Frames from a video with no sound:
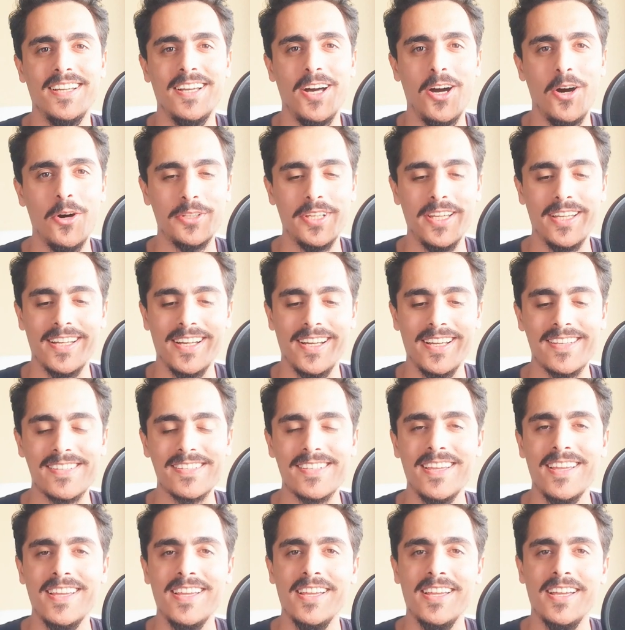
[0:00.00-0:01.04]
Okay guys,
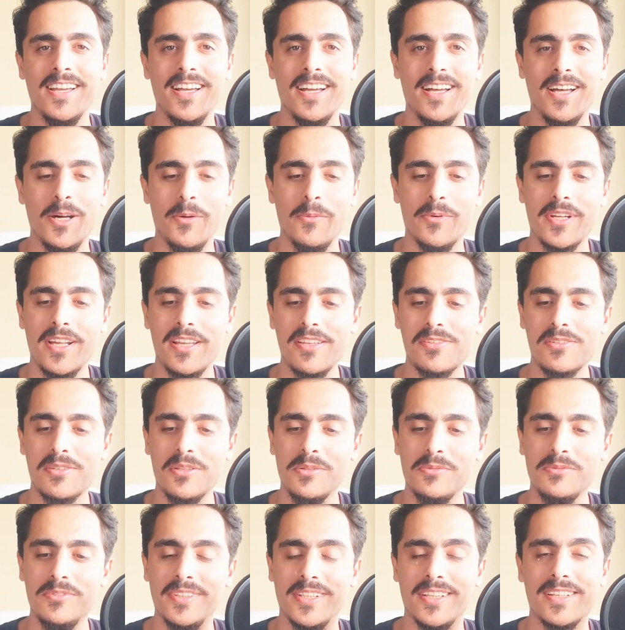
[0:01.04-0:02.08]
uh, when I
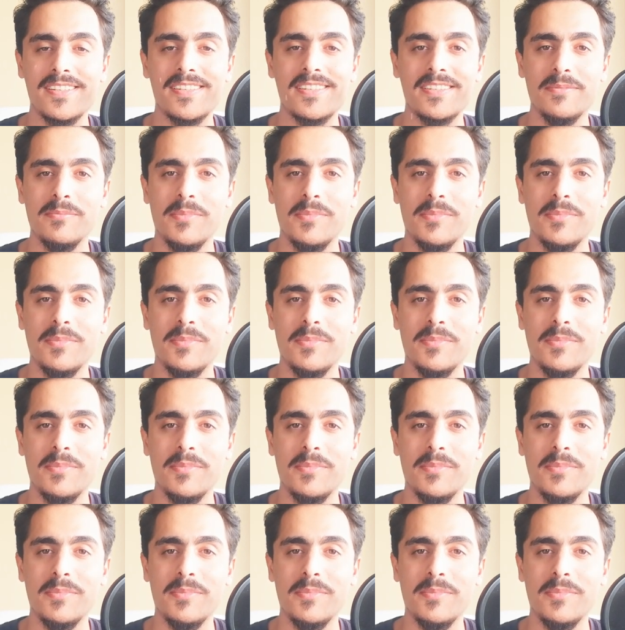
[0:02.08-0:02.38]
saw this,